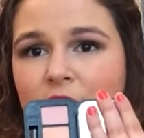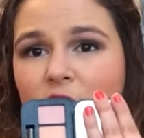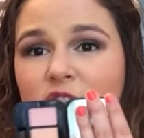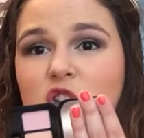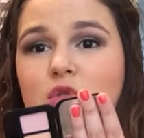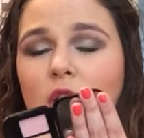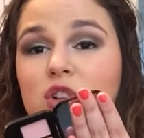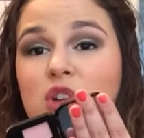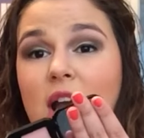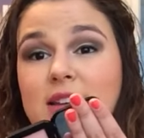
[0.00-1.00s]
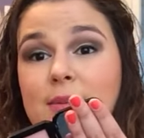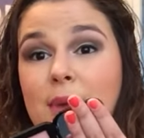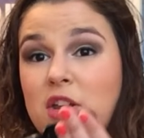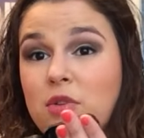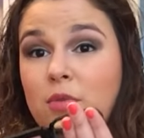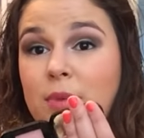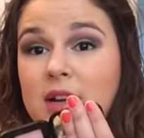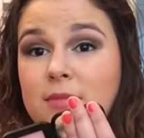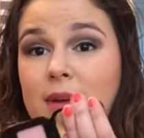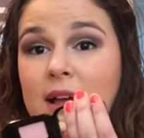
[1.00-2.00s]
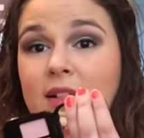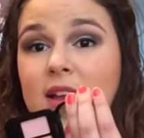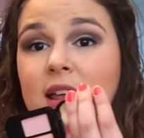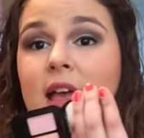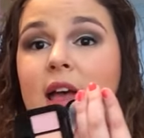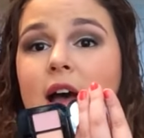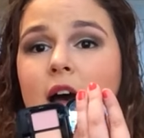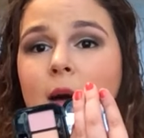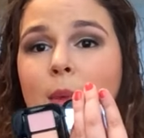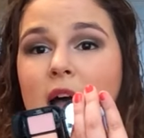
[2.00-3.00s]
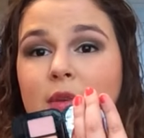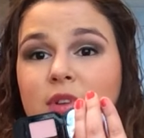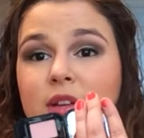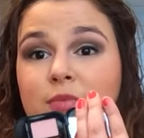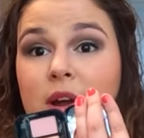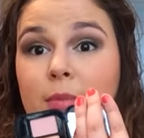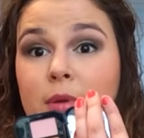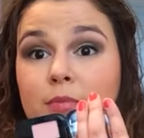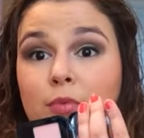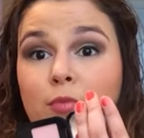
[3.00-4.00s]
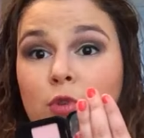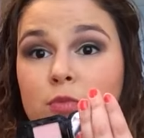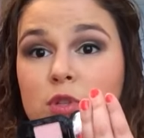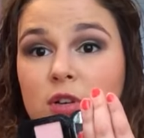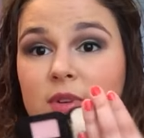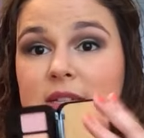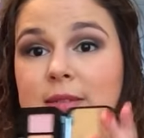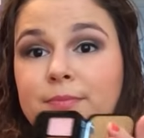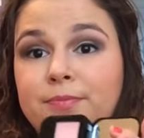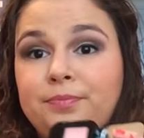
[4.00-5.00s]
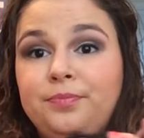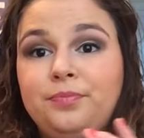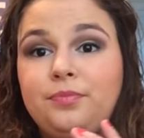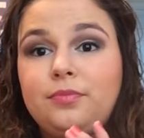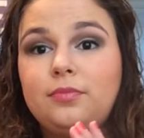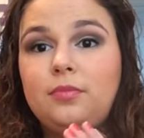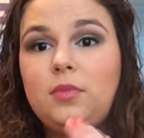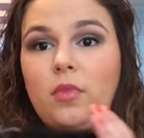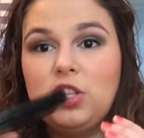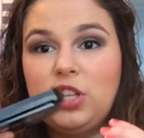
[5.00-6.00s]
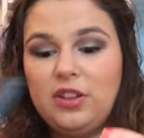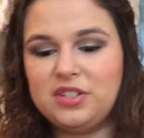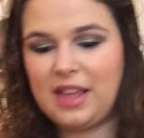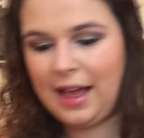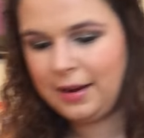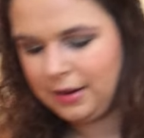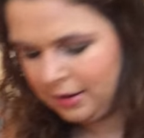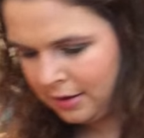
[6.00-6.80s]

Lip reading: If you are trying to make your own Buxom palette, I really recommend Room Service. So there's that.